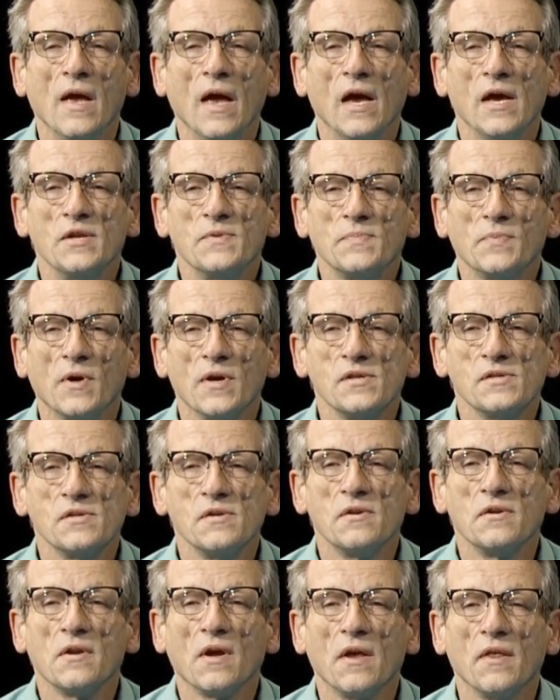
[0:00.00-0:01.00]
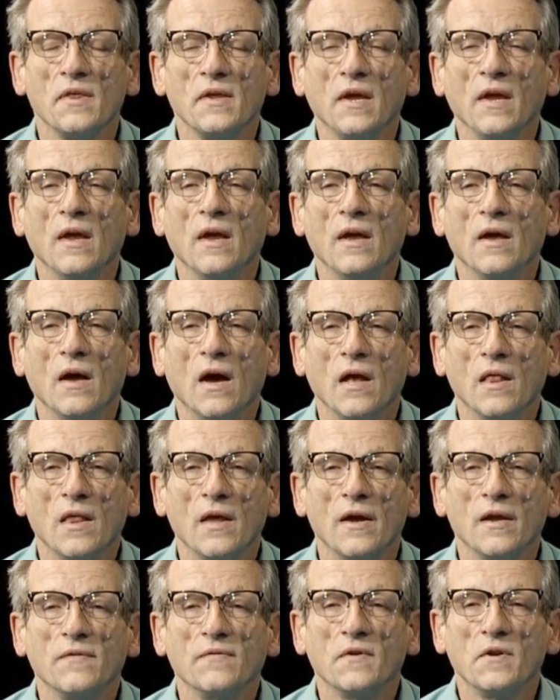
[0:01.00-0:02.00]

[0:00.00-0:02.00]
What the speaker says: as president of the Alliance